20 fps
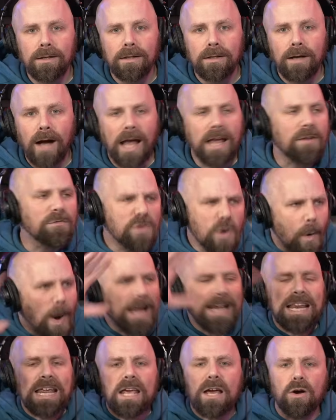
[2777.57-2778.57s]
I have no
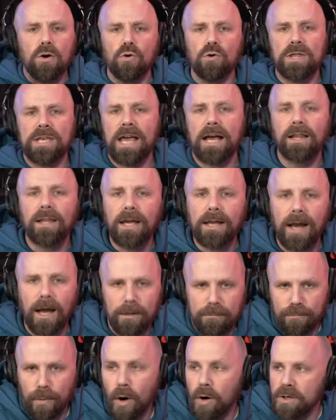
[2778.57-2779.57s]
idea who the LA
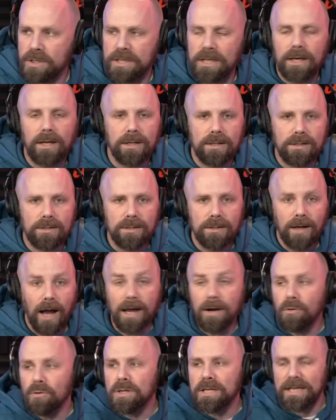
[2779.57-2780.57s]
Knight person is. I
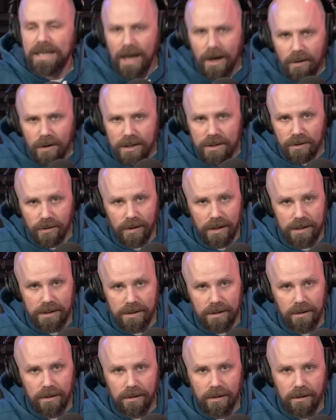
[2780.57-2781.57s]
know who the character is.
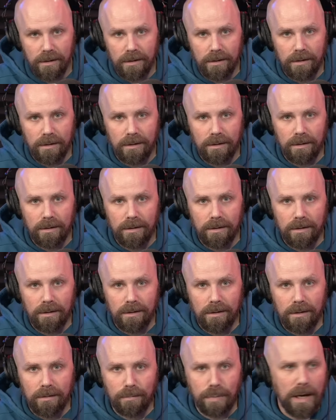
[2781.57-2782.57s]

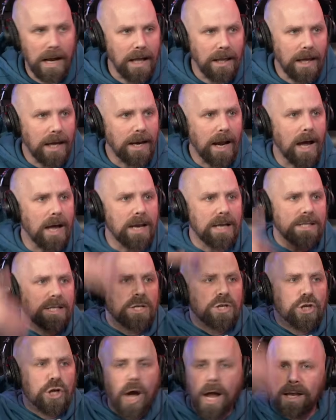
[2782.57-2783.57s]
But LA Knight has a
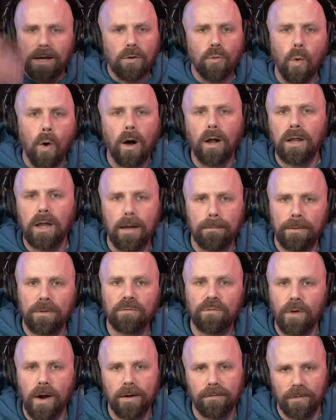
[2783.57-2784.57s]
giant wall up in
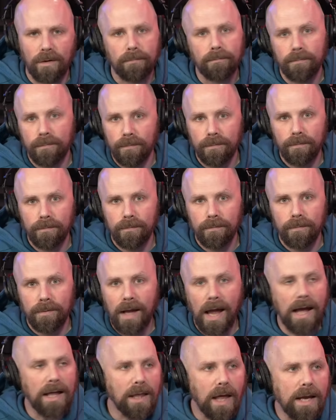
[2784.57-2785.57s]
front of him.
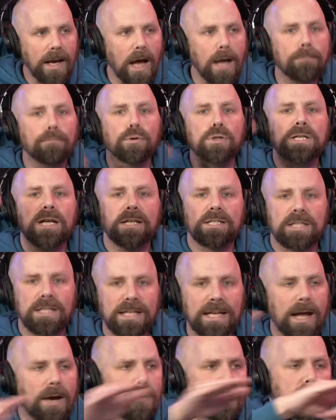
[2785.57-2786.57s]
LA Knight presents the
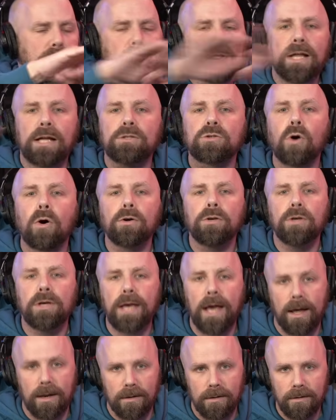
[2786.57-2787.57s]
character, and that's all you
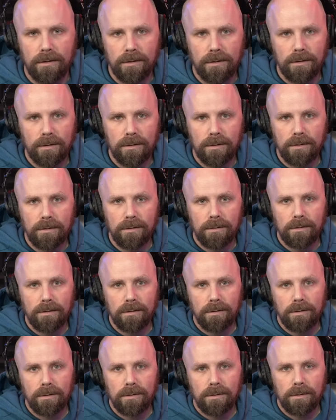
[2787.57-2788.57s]
get.
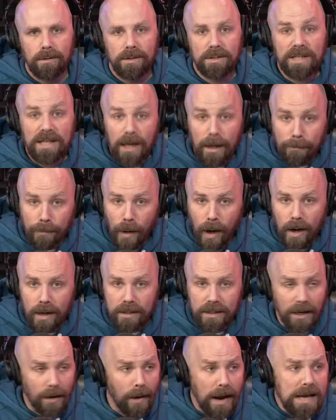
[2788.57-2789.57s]
CM Punk,
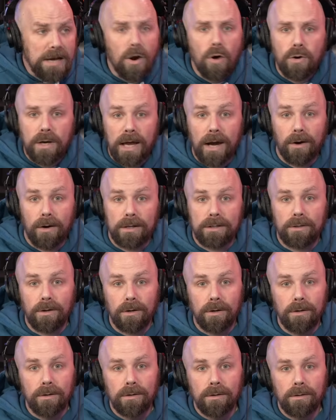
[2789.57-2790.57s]
there ain't no character.
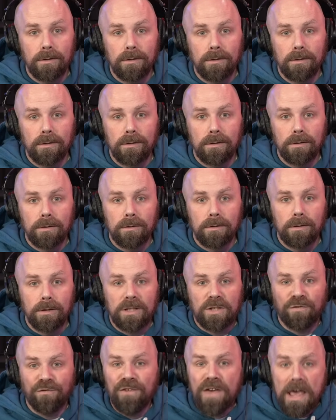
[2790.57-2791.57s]

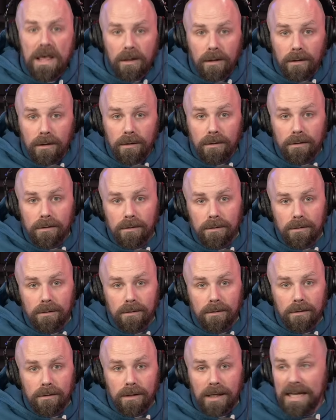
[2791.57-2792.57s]
It's Phil.
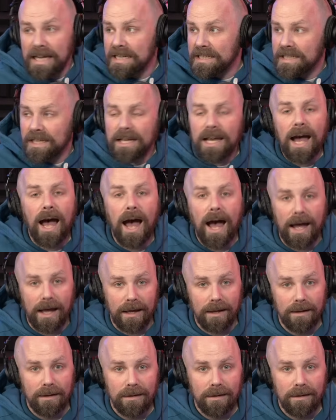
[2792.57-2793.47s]
He's the guy.